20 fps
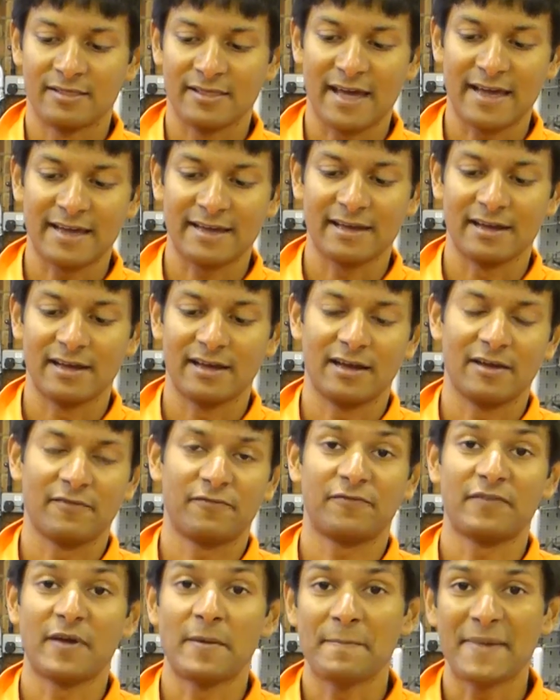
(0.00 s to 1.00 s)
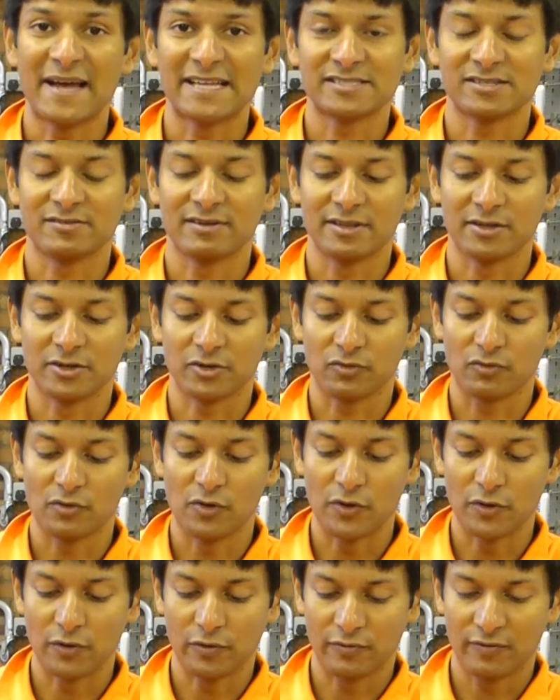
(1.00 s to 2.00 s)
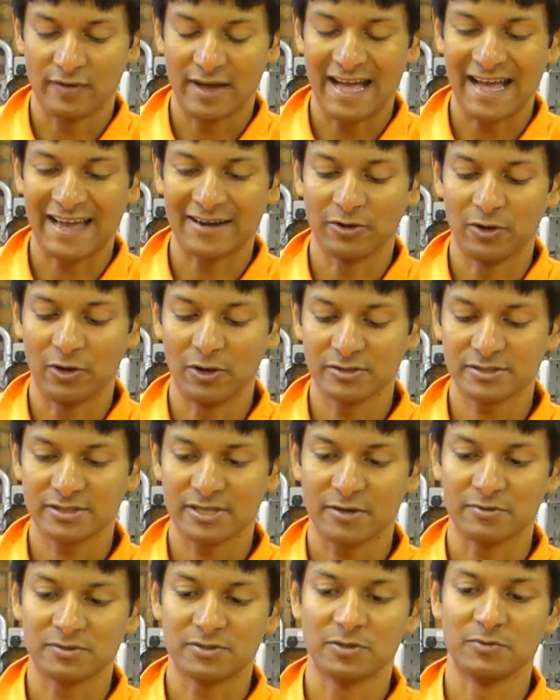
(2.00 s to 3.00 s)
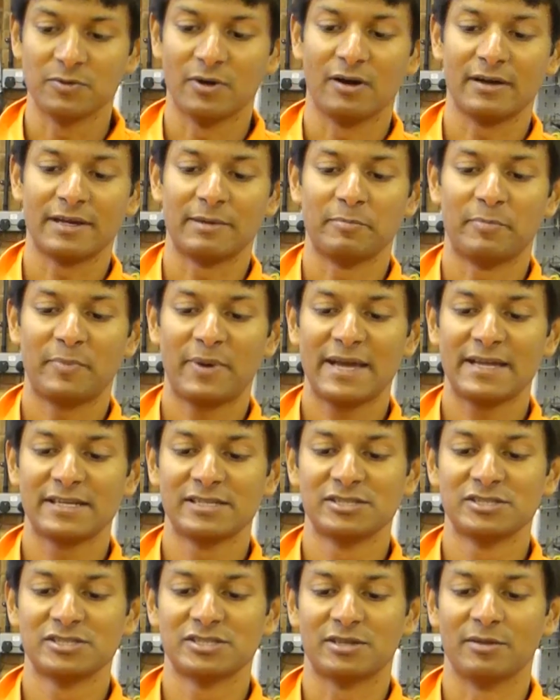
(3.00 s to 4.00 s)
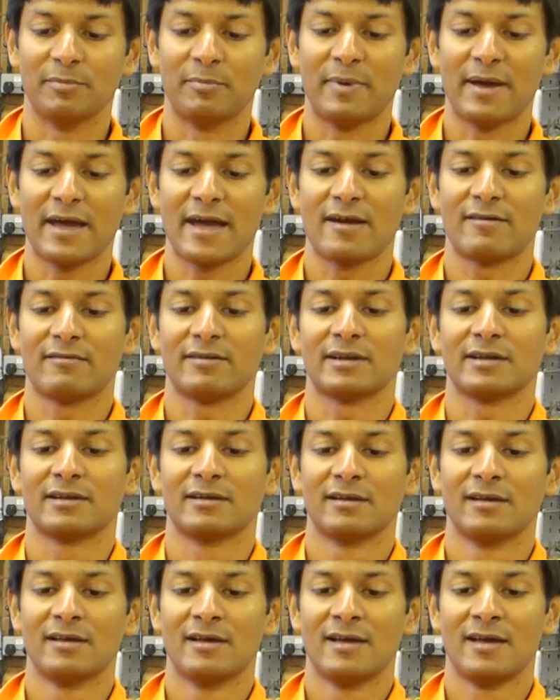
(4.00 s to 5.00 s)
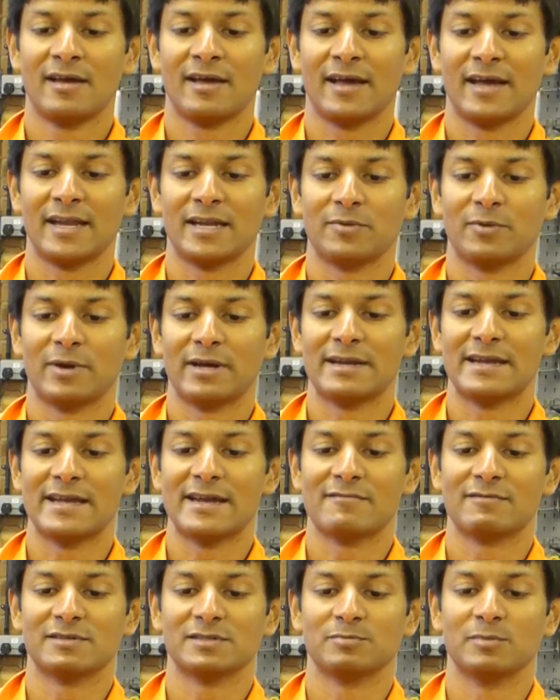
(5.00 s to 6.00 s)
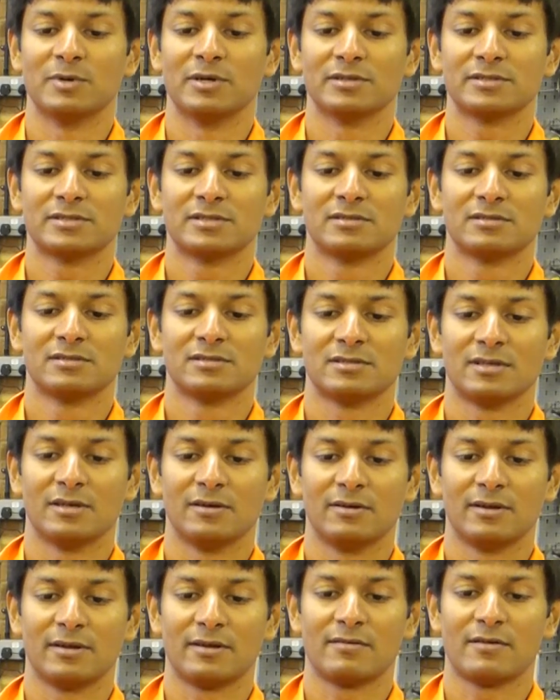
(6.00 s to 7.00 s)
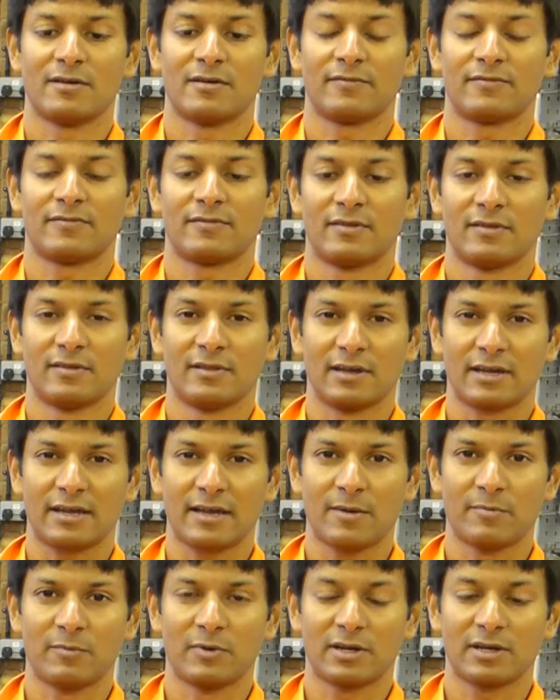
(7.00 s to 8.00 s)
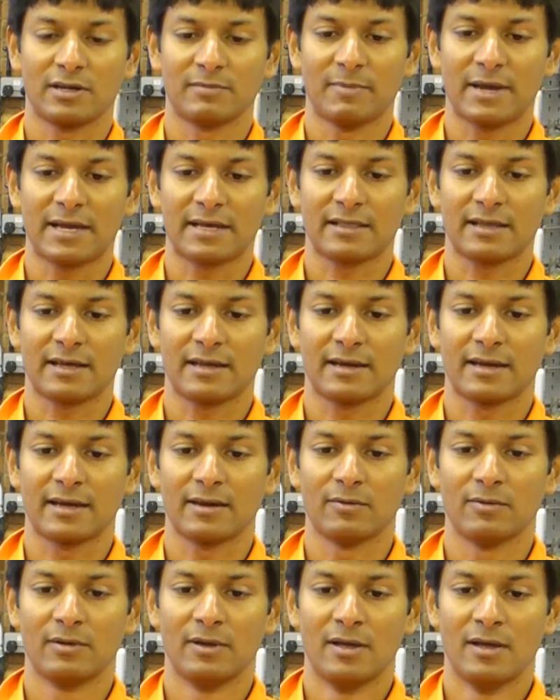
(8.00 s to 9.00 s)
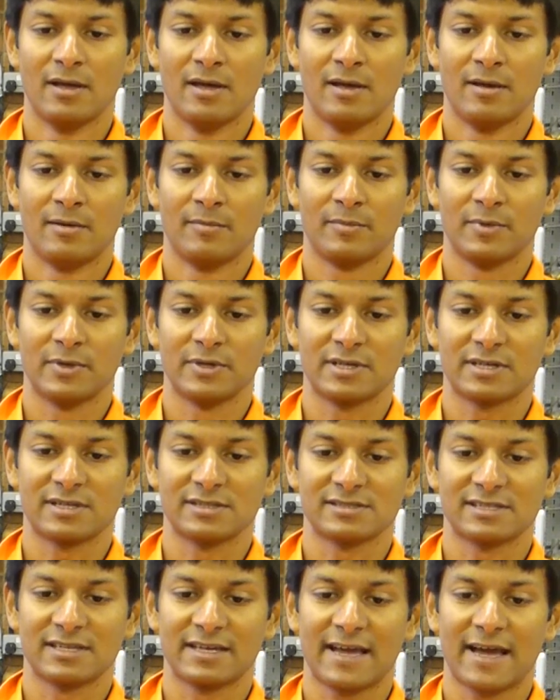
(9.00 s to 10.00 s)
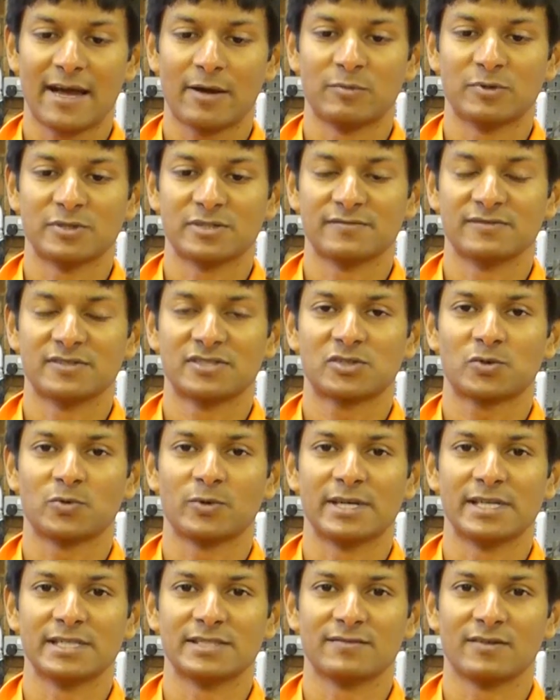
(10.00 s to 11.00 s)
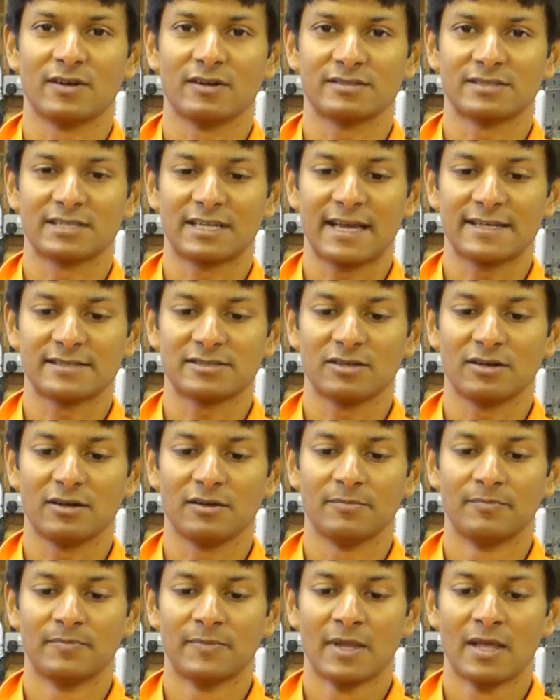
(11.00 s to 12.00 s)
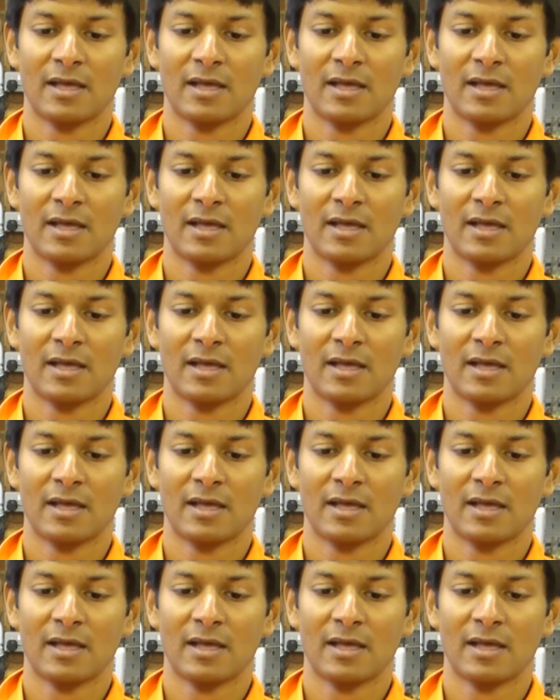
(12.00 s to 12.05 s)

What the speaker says: They fit better in the groove and also do not impinge the bearing anywhere near as much. So I don't know if the camera can make that out, but you can see how much of a squeeze you've got to get on.